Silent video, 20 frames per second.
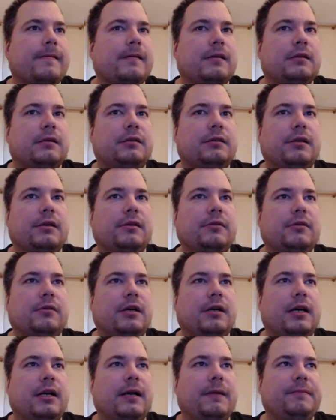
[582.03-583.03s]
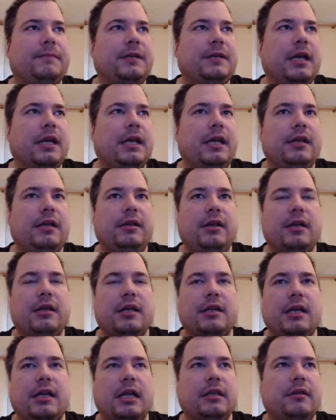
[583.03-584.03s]
so here you
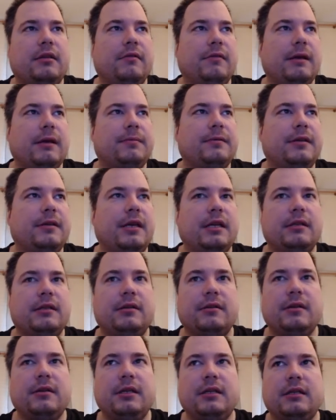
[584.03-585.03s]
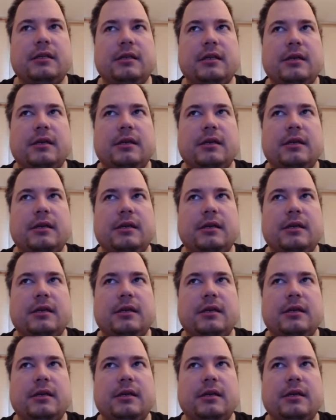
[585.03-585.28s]
can add the websites on it.